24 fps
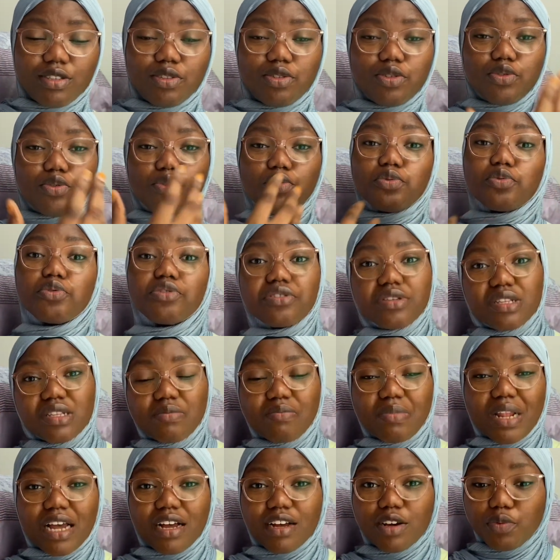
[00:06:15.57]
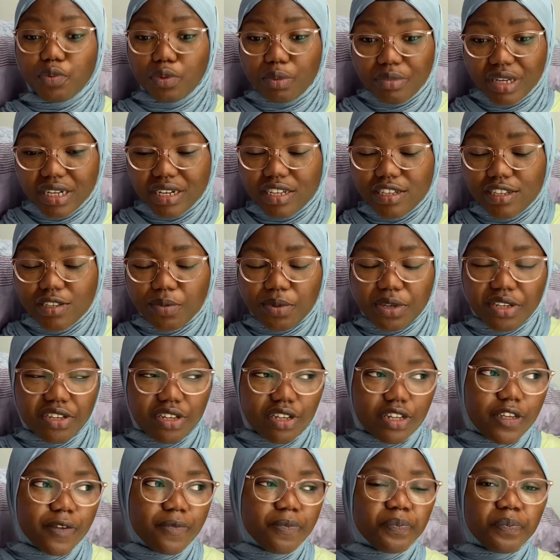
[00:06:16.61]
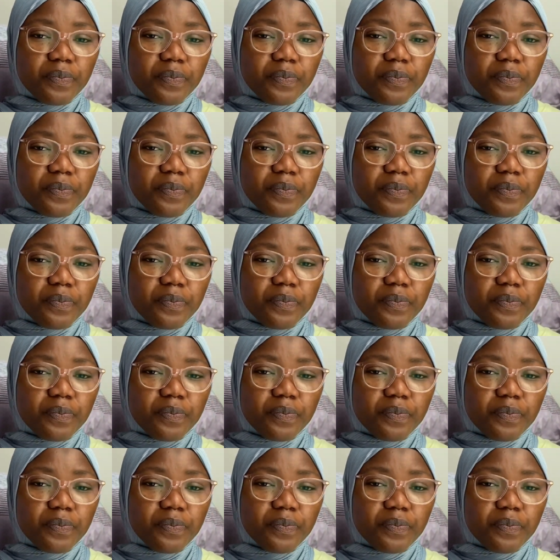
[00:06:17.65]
towards Black women especially.